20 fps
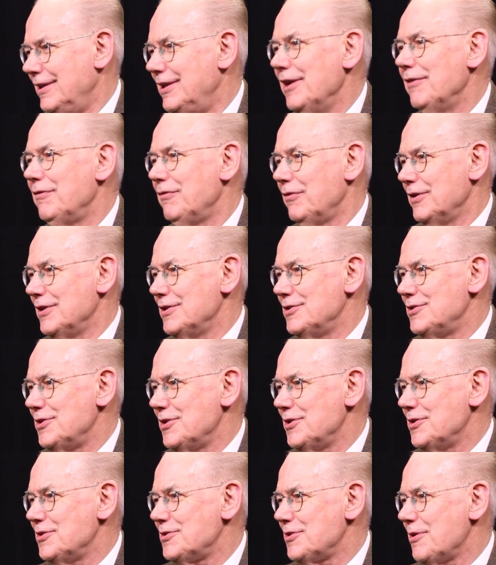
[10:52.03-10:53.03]

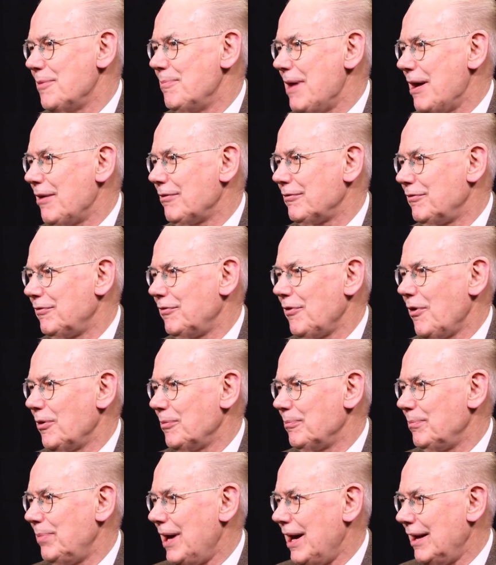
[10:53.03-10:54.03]
differences about
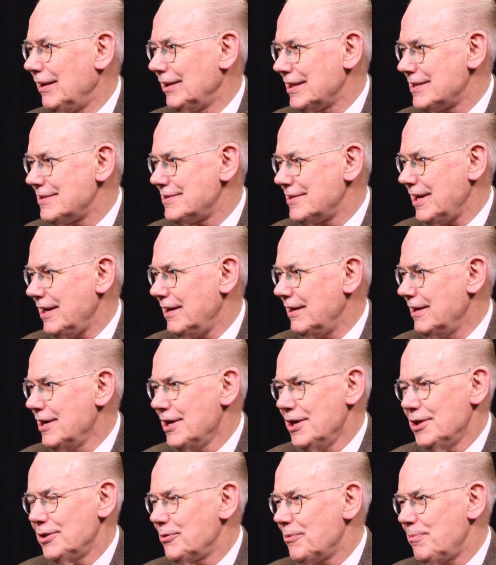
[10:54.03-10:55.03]
foreign policy.
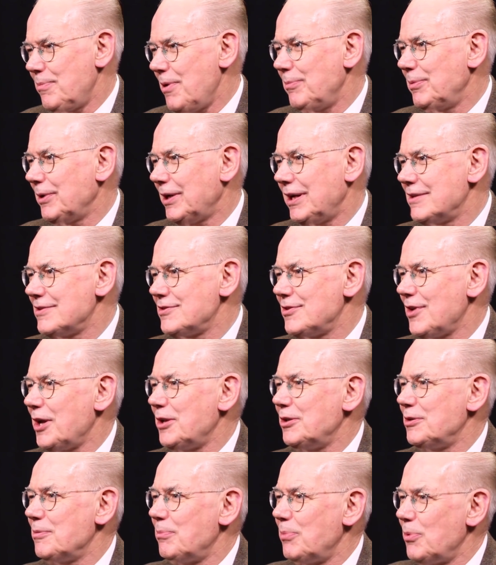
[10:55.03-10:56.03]
The Republicans
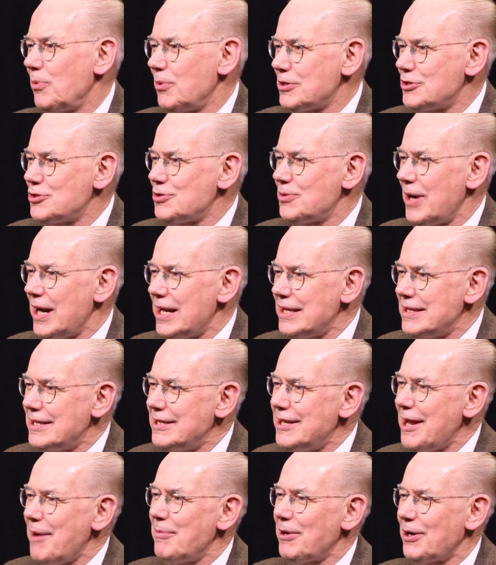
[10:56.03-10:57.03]
like to portray the
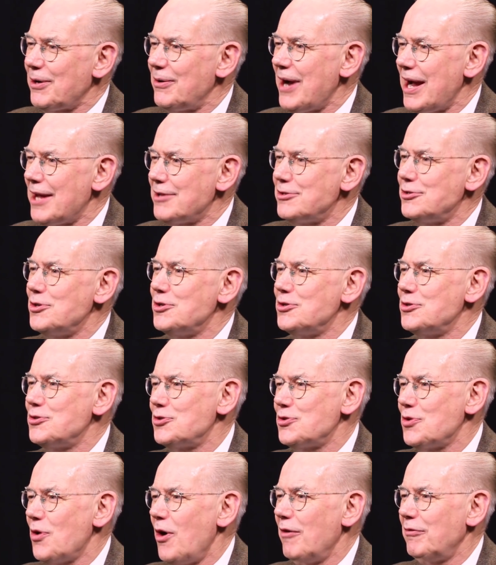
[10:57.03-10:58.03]
Democrats as
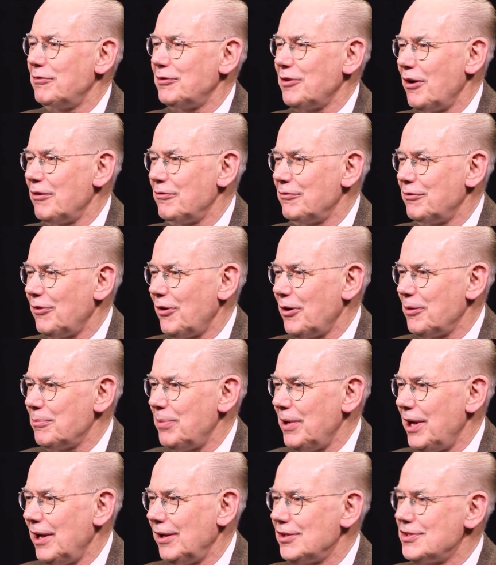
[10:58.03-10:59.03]
soft on foreign
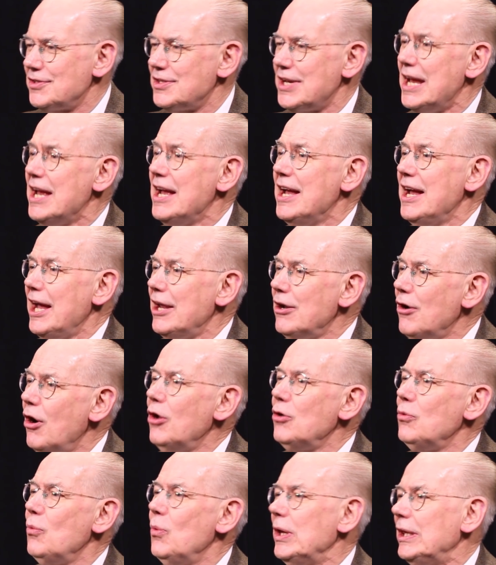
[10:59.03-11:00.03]
policy and
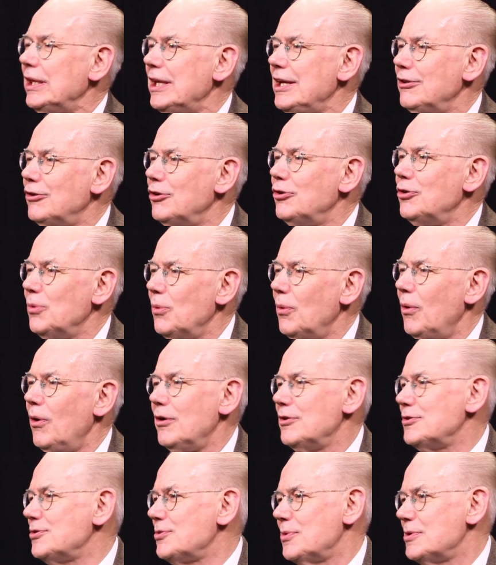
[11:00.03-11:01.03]
unwilling to do
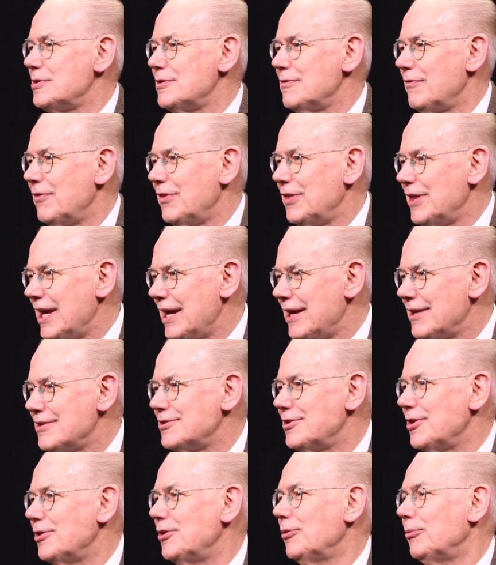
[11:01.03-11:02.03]
all sorts of
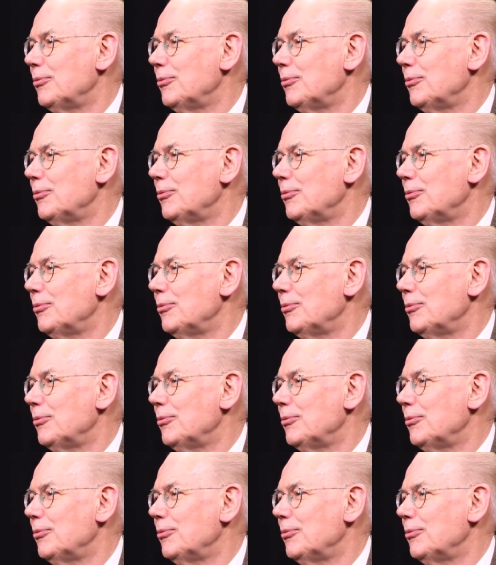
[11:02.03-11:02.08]
things that the